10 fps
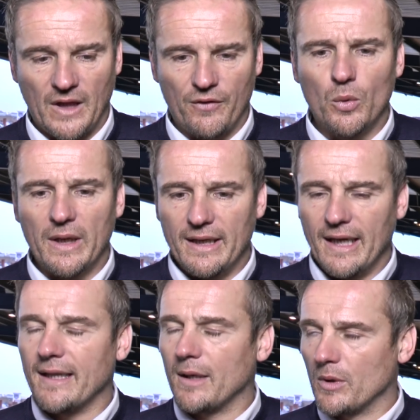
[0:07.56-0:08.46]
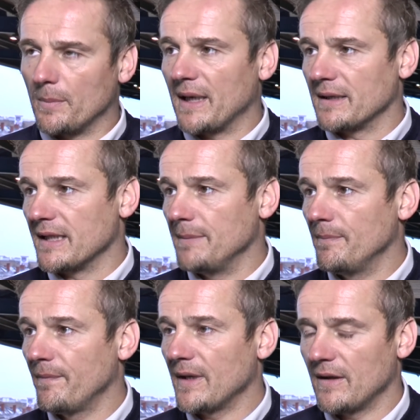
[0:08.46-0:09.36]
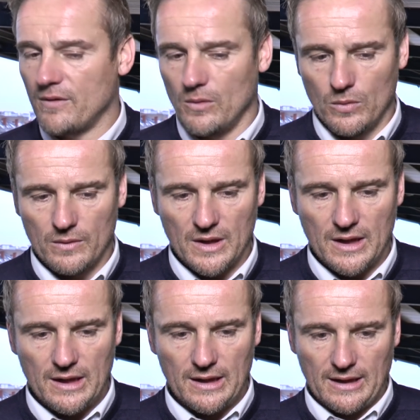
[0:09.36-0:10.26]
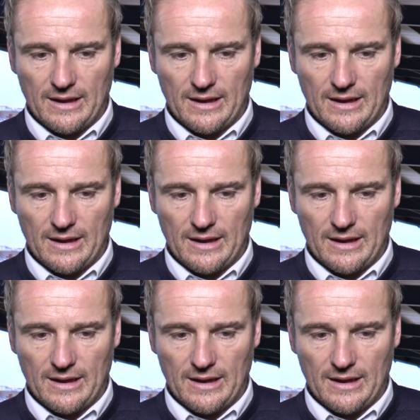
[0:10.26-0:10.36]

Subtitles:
I thought in the end they were the better team. I thought